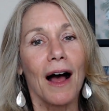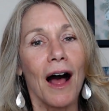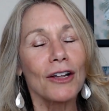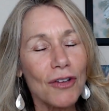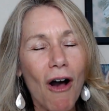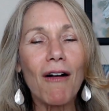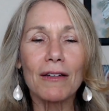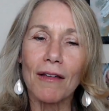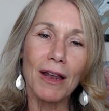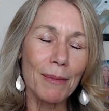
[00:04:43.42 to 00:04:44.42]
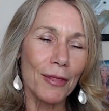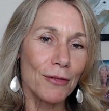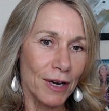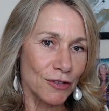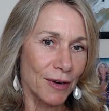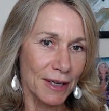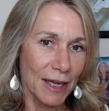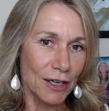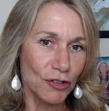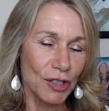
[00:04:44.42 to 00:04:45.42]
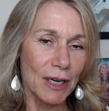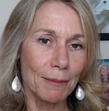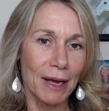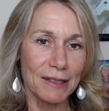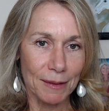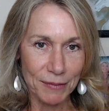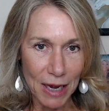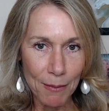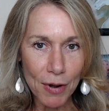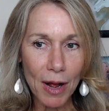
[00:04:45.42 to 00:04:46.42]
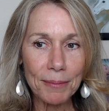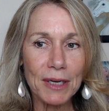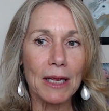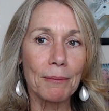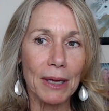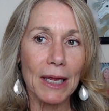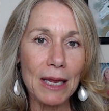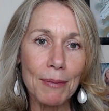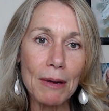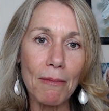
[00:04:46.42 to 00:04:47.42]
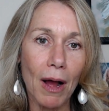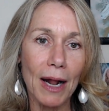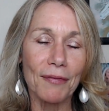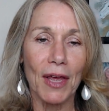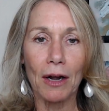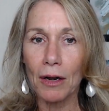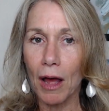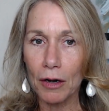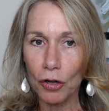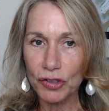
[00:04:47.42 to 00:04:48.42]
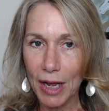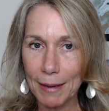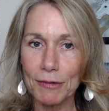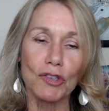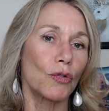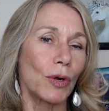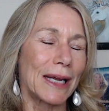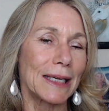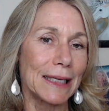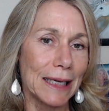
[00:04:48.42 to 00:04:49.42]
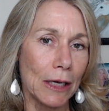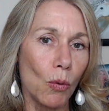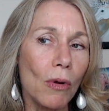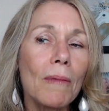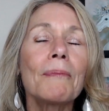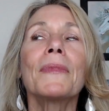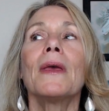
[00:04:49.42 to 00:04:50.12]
I'll talk a lot about the retrograde energy in my September update, but keep in mind that not all time is created equal.